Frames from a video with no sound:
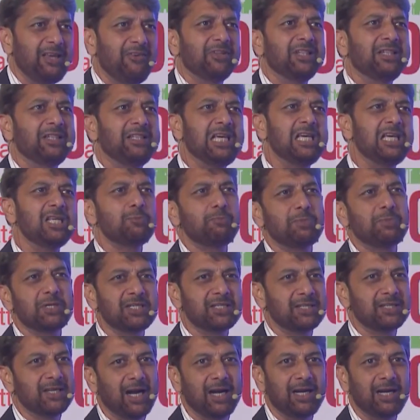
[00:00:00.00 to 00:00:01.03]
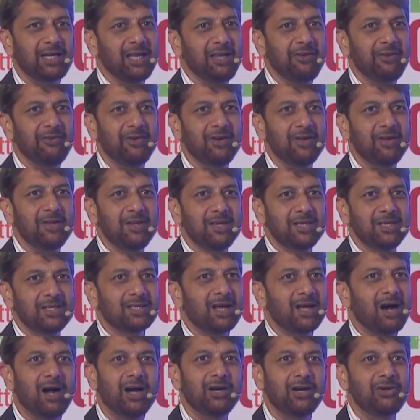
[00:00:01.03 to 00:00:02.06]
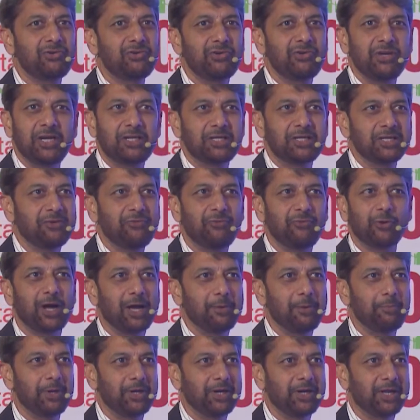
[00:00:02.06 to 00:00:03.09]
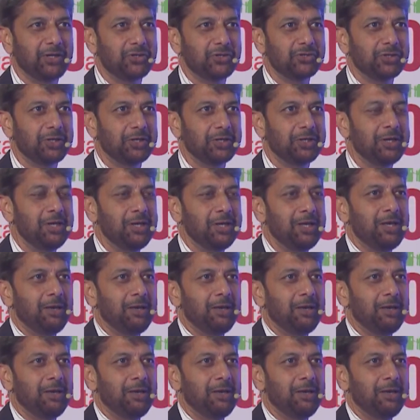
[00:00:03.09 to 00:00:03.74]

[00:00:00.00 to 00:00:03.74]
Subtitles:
even these personalities aren't treated for hypertension,